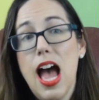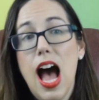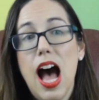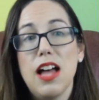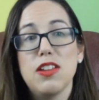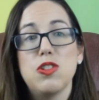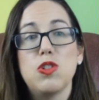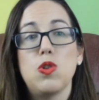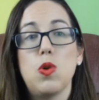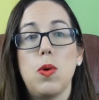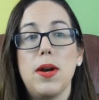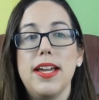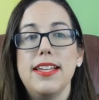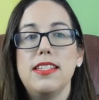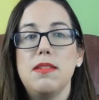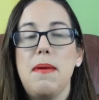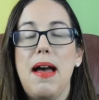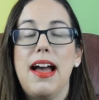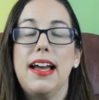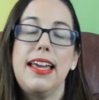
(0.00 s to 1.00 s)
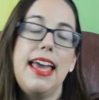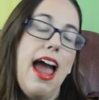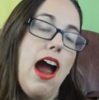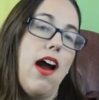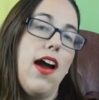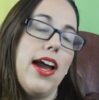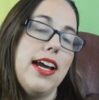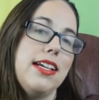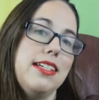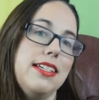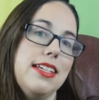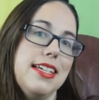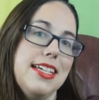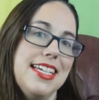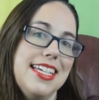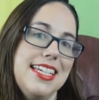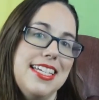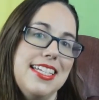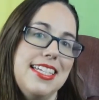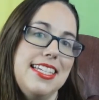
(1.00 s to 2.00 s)
A story is about
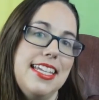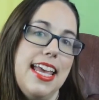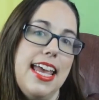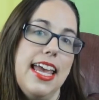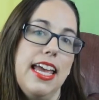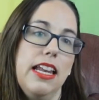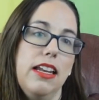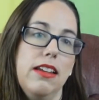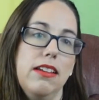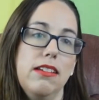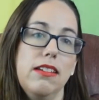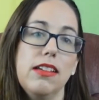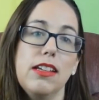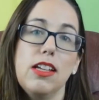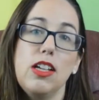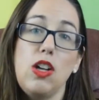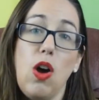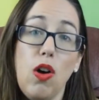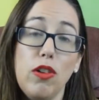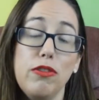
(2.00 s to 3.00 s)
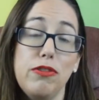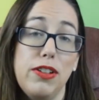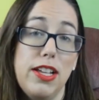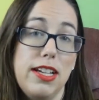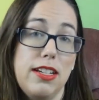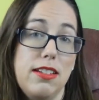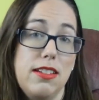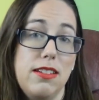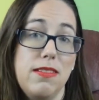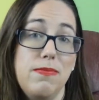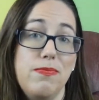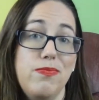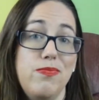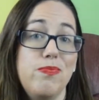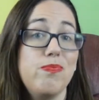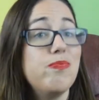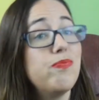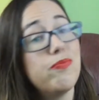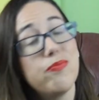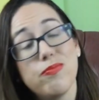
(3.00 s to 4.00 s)
characters in conflict,
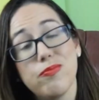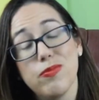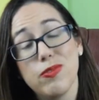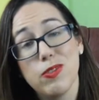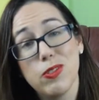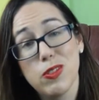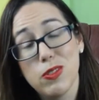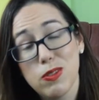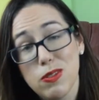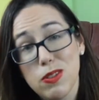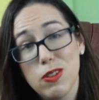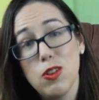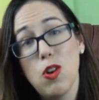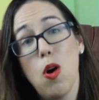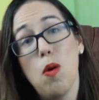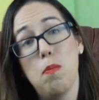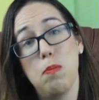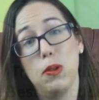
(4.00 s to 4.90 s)
not